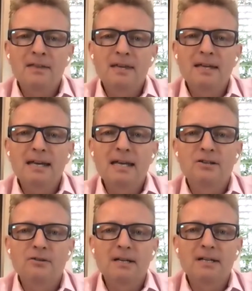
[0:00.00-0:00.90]
And I think in
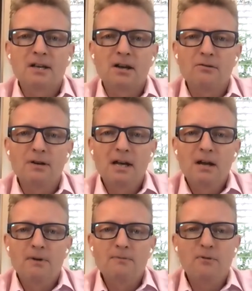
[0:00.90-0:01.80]
doing so,
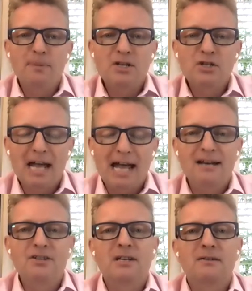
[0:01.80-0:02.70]
we will be
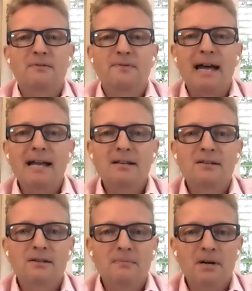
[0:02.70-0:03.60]
challenging the
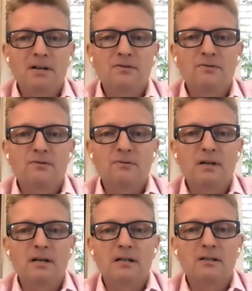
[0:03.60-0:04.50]
fact that much of the
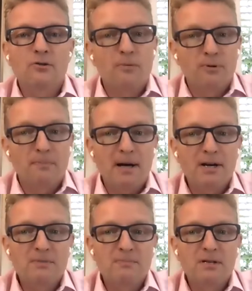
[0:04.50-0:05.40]
world, corporal
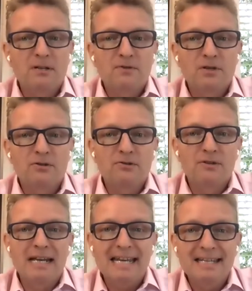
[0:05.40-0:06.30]
punishment of
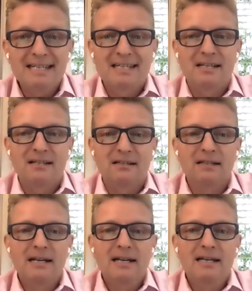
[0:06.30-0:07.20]
children is
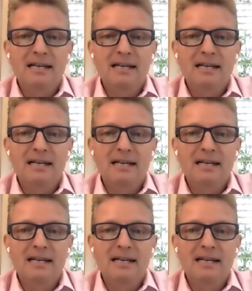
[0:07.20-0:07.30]
still